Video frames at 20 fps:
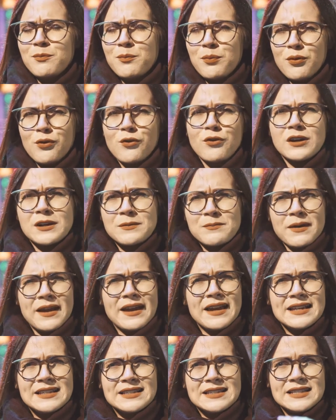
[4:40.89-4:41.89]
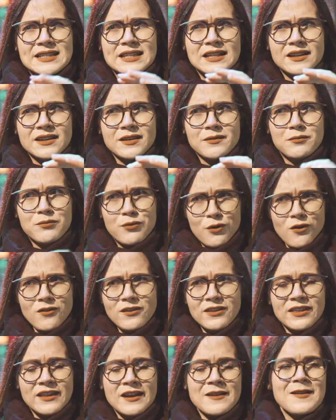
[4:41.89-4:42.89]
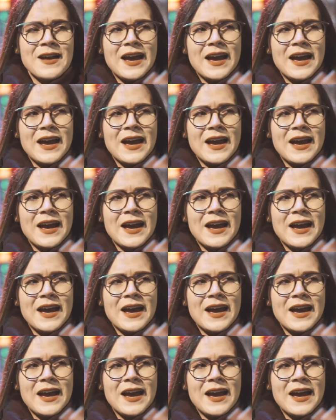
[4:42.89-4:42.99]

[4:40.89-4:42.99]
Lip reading: pork-based broth,